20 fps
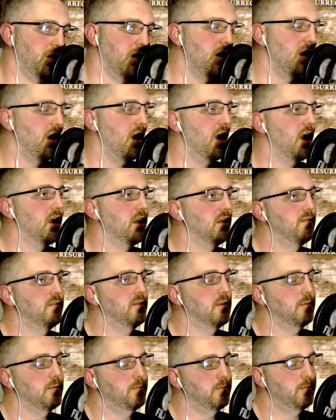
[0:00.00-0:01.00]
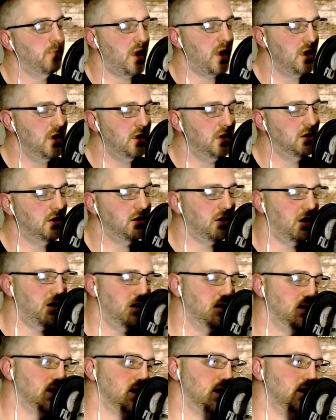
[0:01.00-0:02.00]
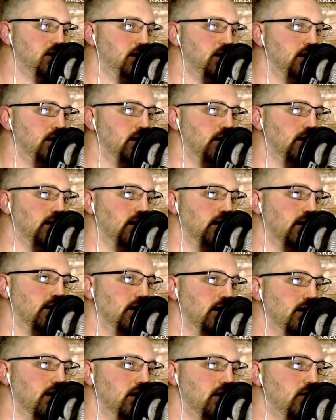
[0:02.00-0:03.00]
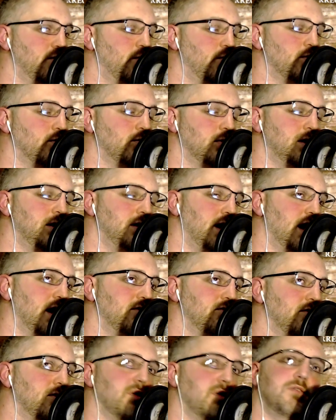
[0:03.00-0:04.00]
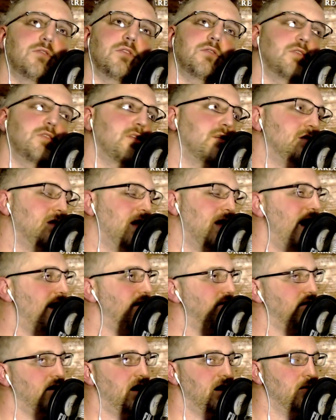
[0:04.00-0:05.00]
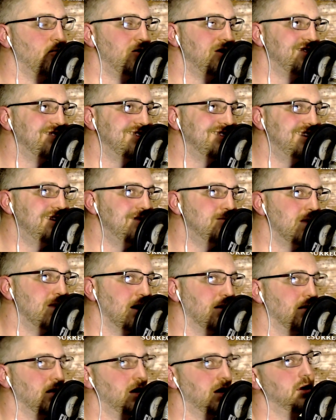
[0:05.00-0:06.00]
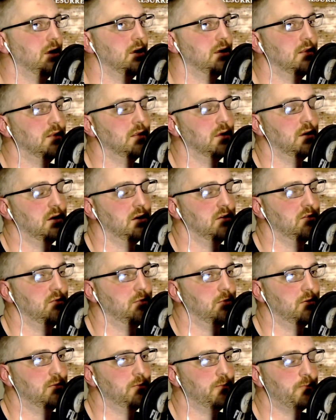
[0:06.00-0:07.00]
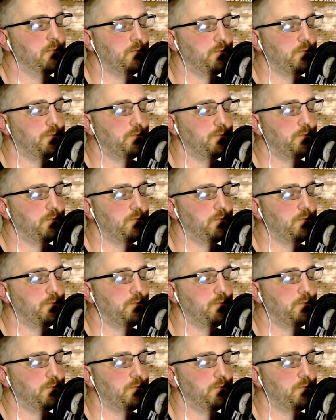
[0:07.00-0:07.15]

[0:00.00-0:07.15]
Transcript: And if you're paying attention you will realize so this isn't the last time we see Mary in the gospel.